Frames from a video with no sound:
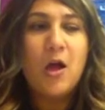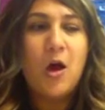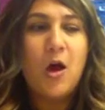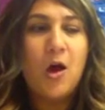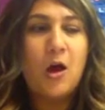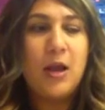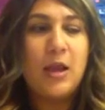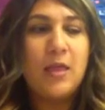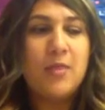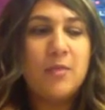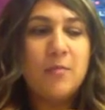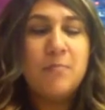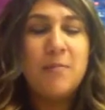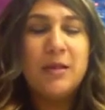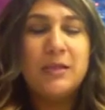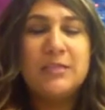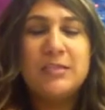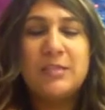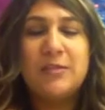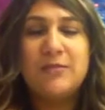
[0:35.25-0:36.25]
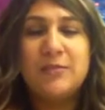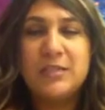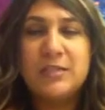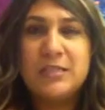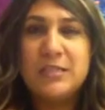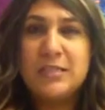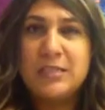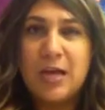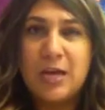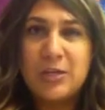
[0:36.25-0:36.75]
are in the midst of a
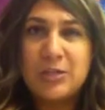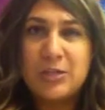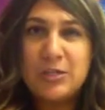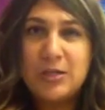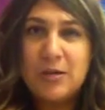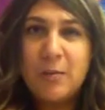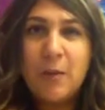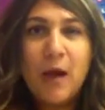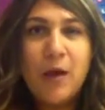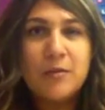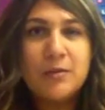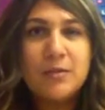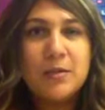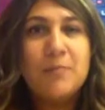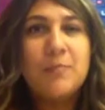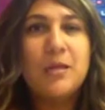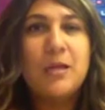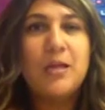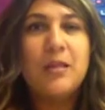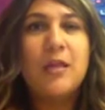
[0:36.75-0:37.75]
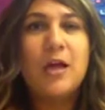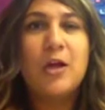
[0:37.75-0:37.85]
discussion about something